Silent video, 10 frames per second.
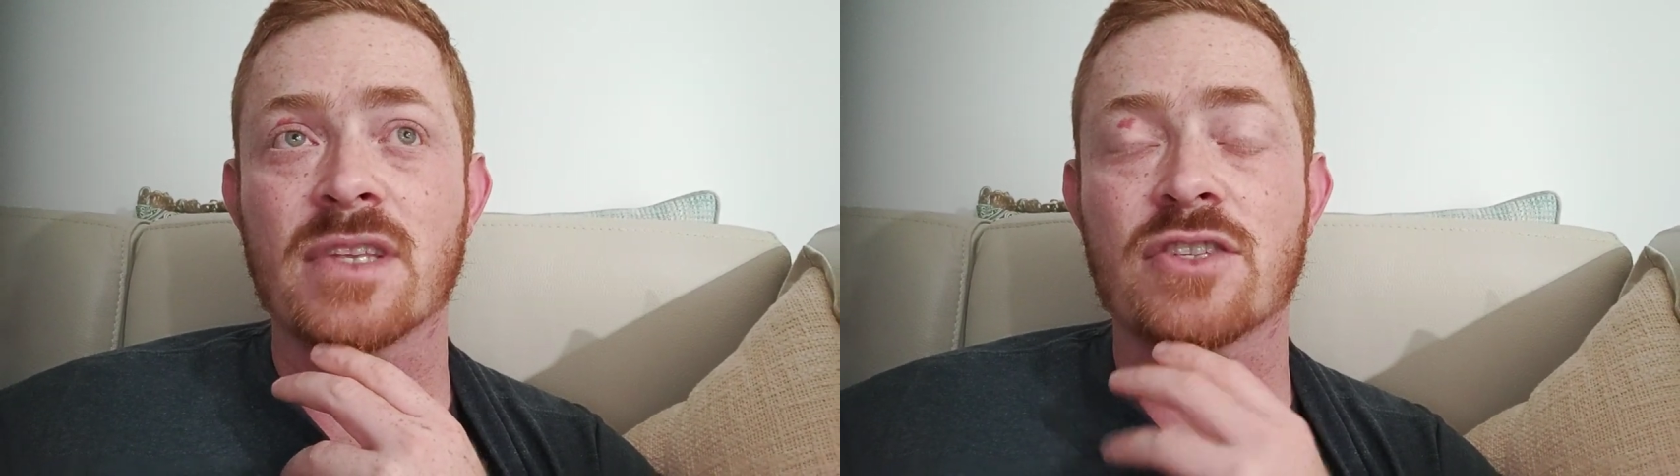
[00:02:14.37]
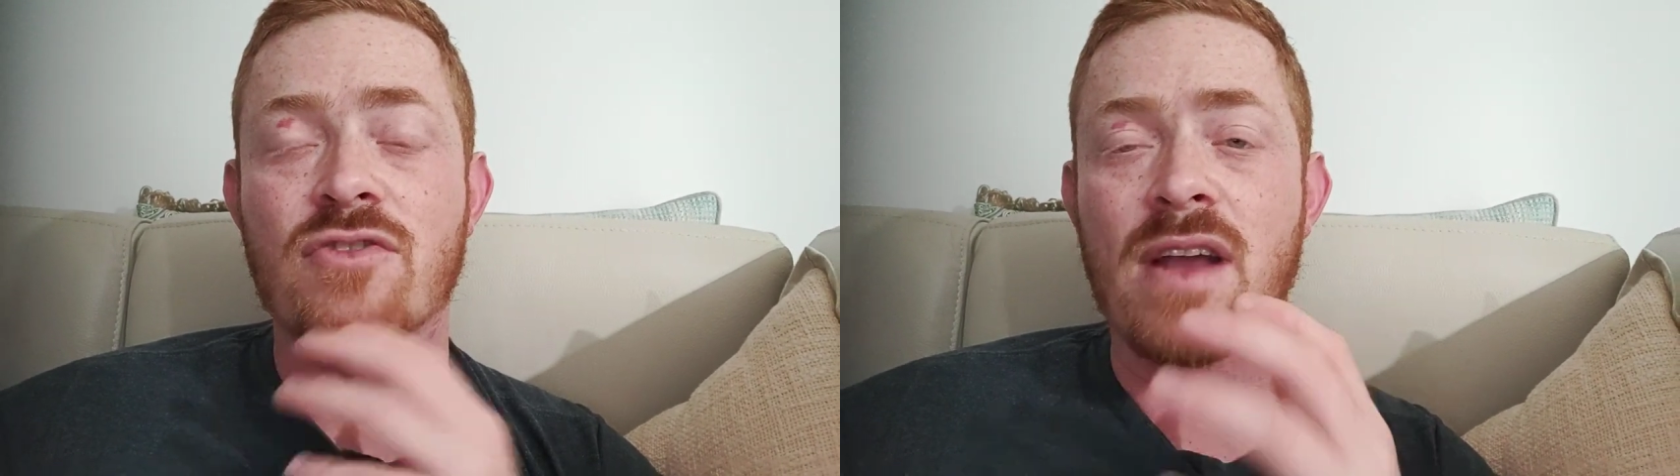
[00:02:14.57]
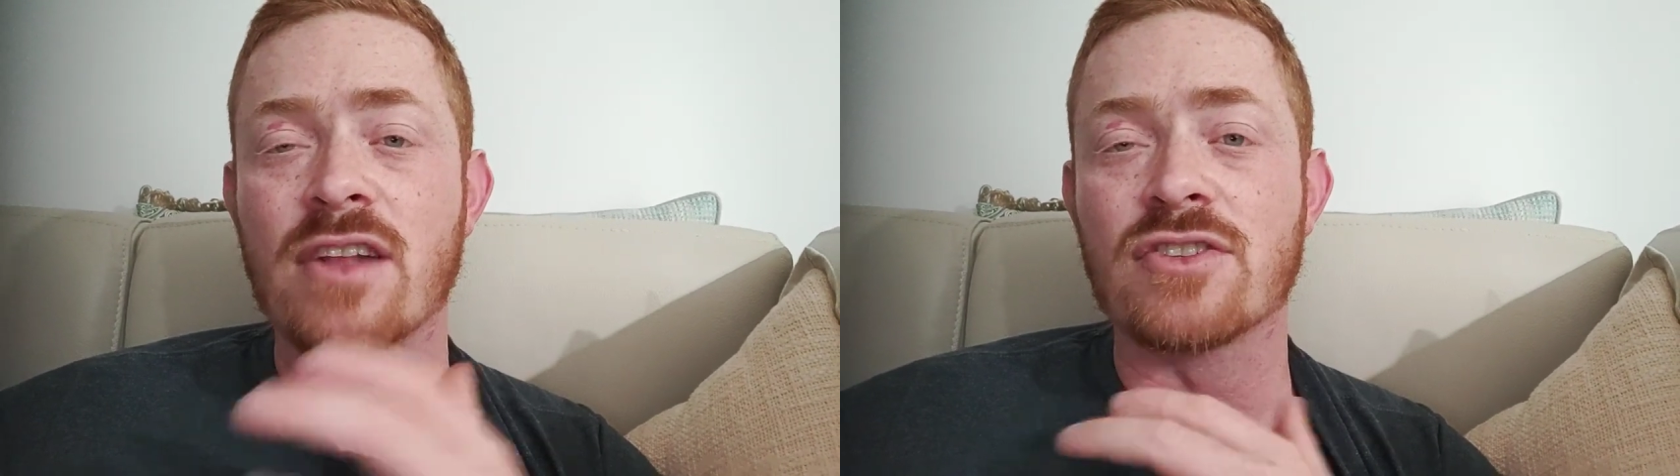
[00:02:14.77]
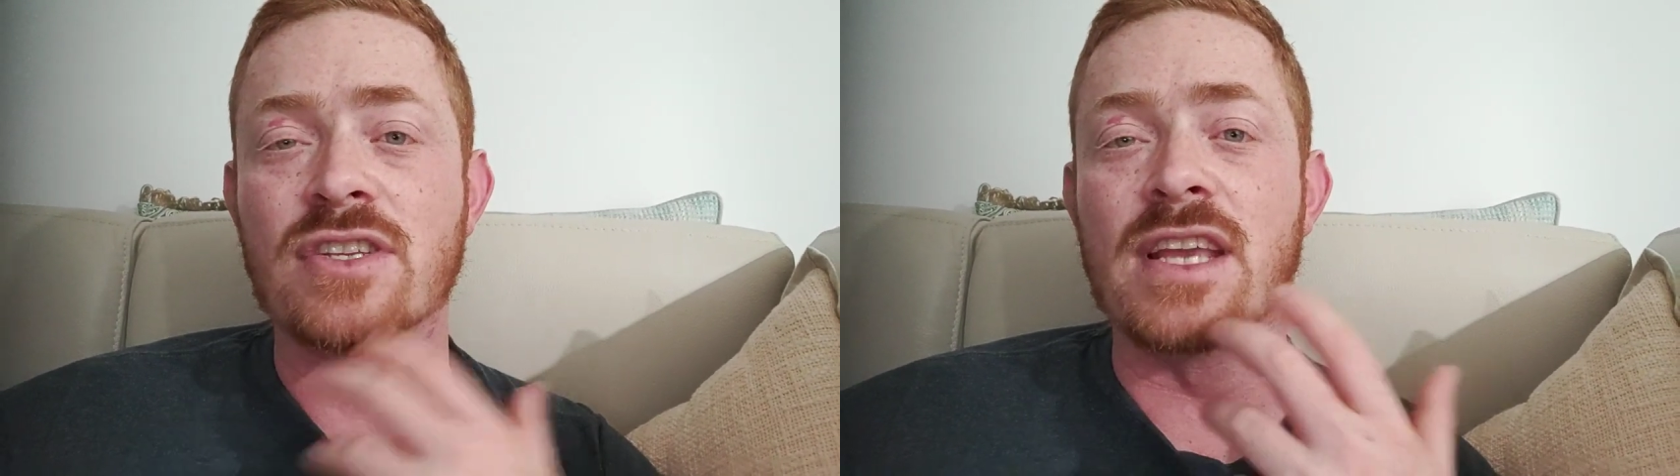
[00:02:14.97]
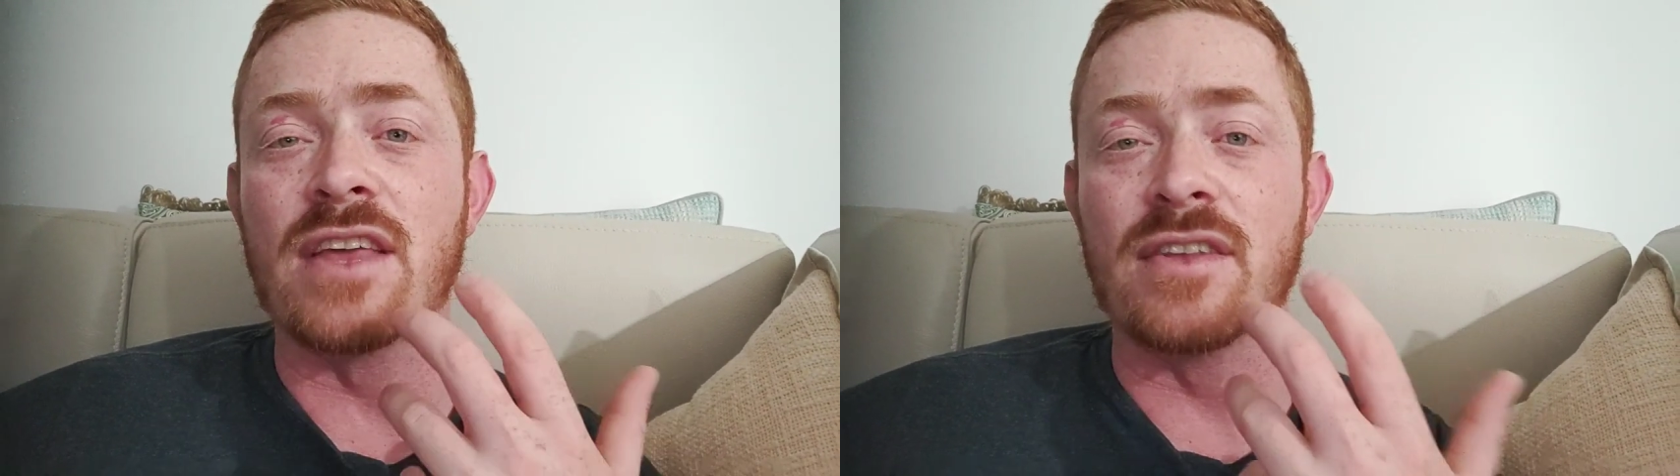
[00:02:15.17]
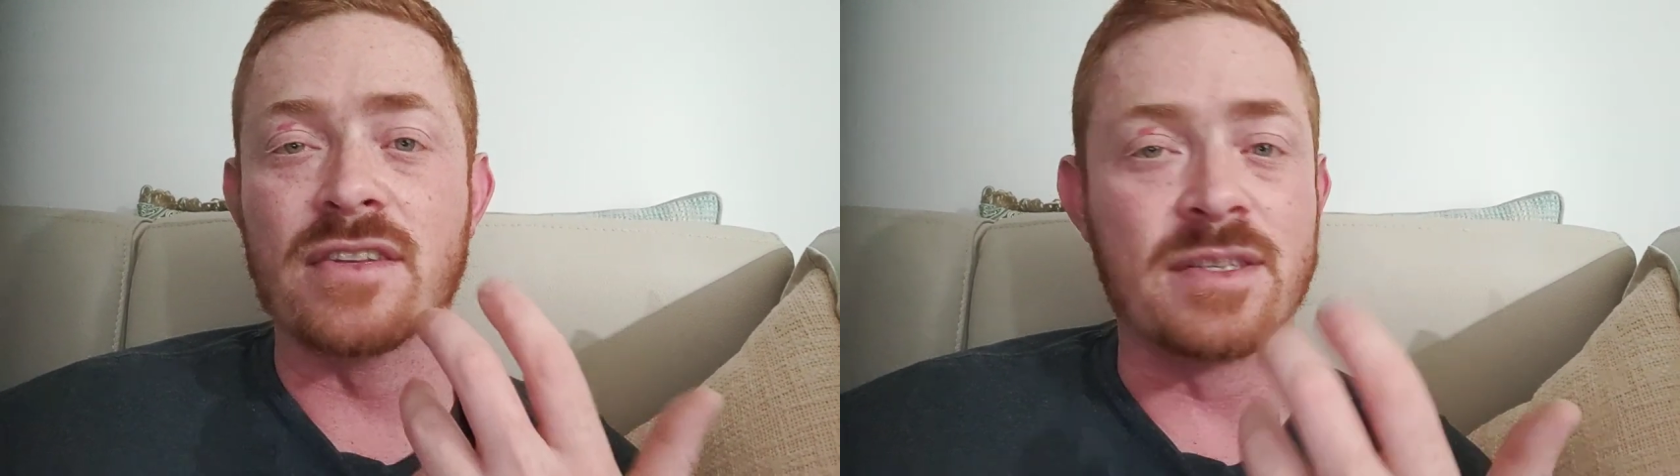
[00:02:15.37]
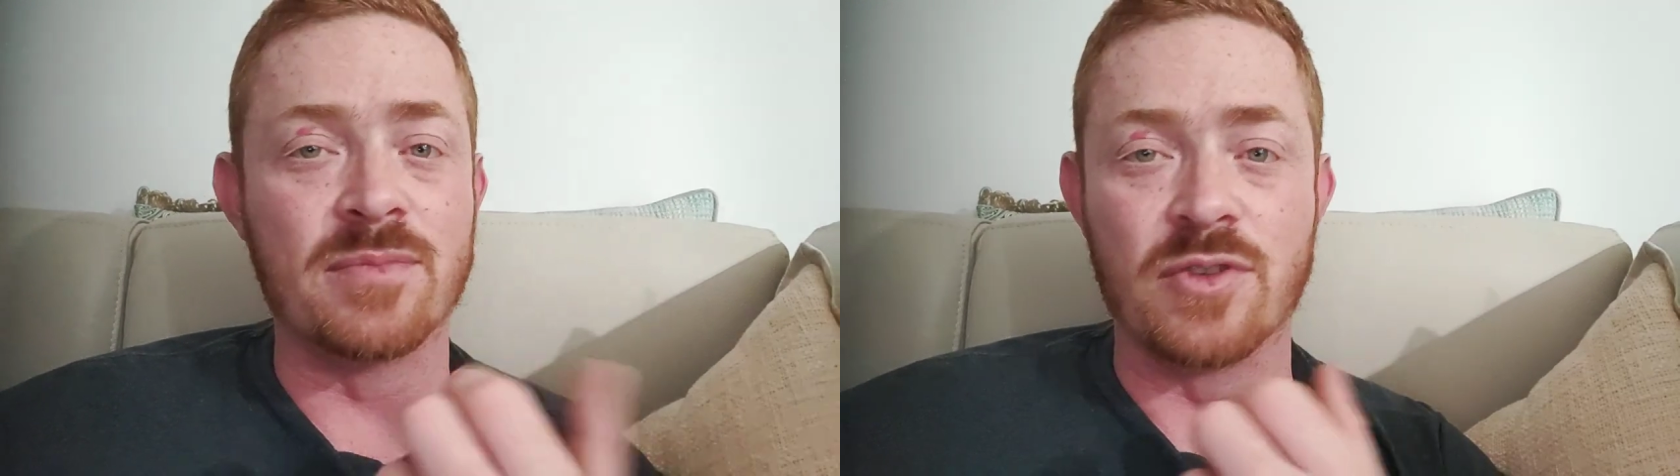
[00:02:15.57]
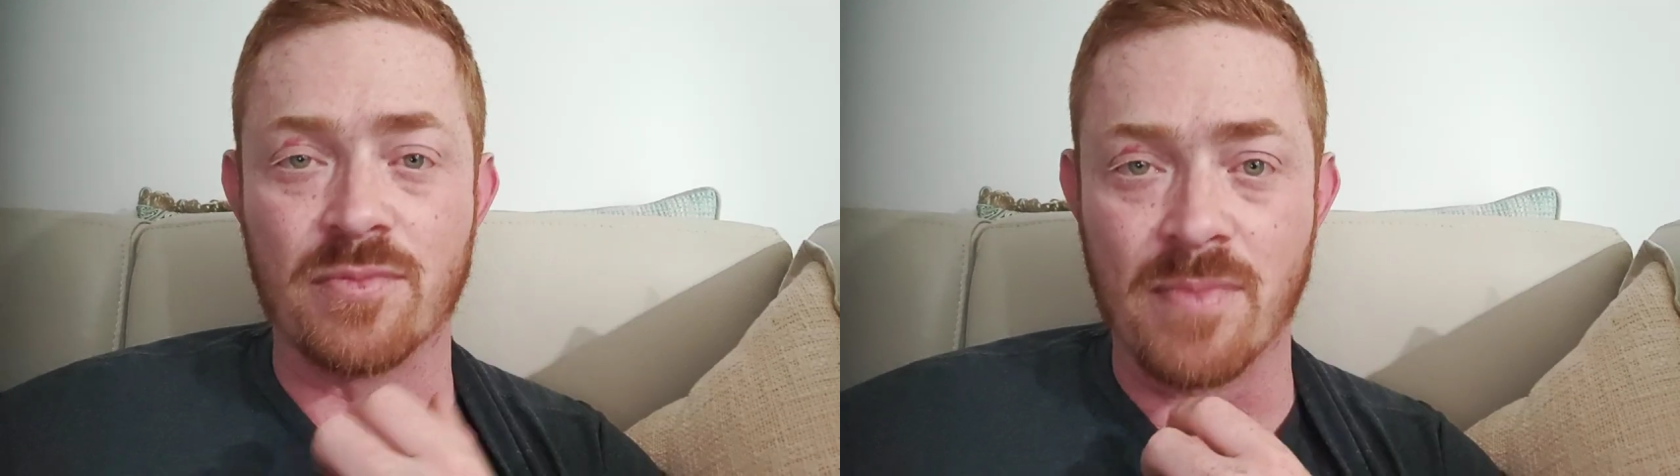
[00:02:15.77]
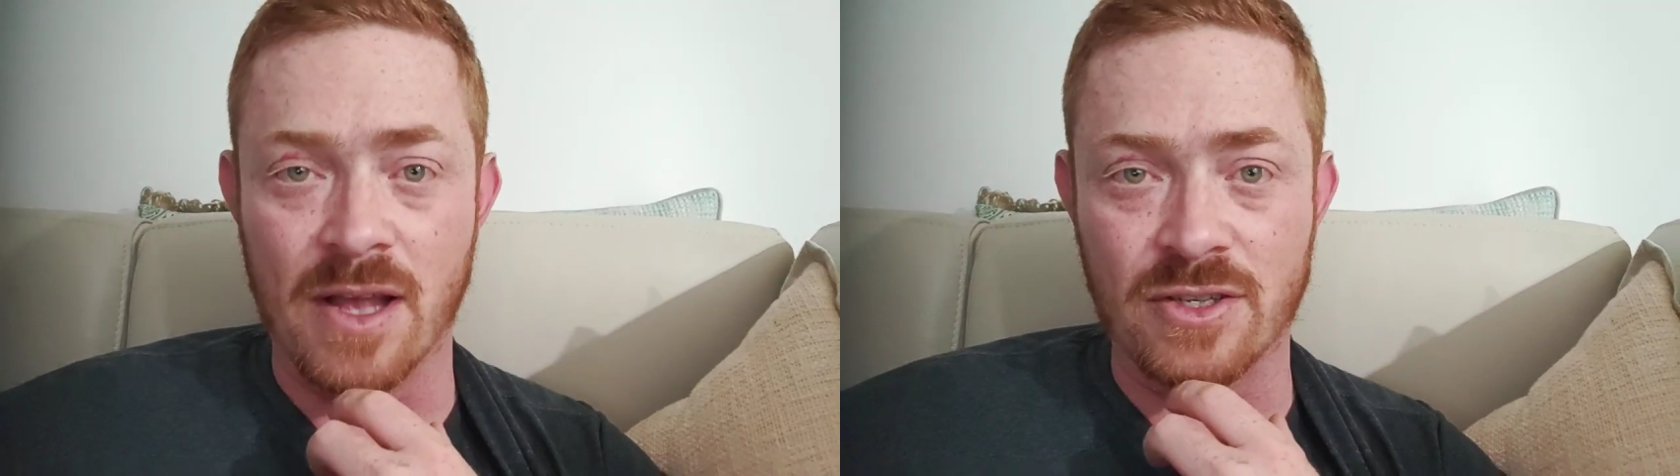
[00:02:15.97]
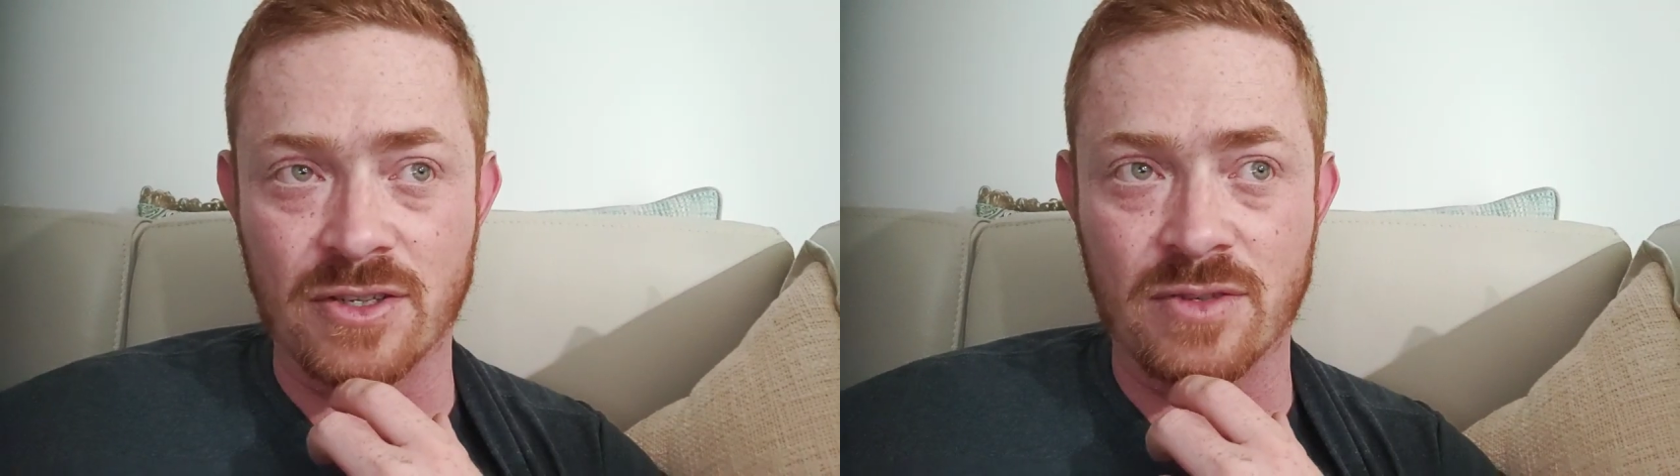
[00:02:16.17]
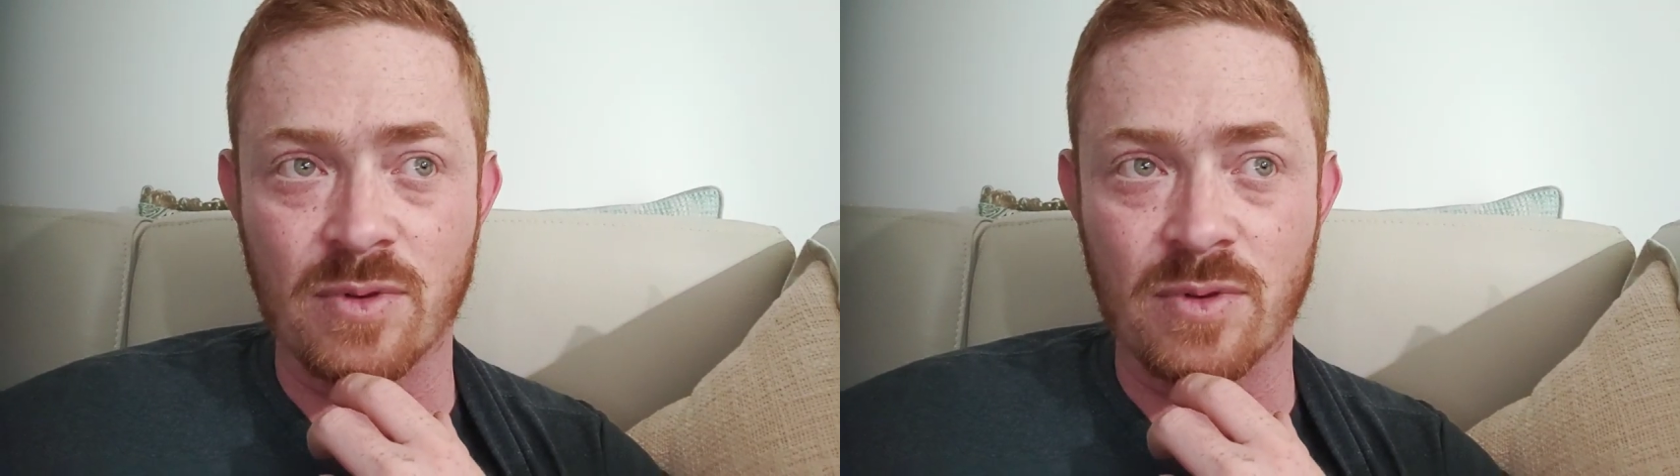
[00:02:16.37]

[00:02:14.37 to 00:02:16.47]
scrounge together some super matches.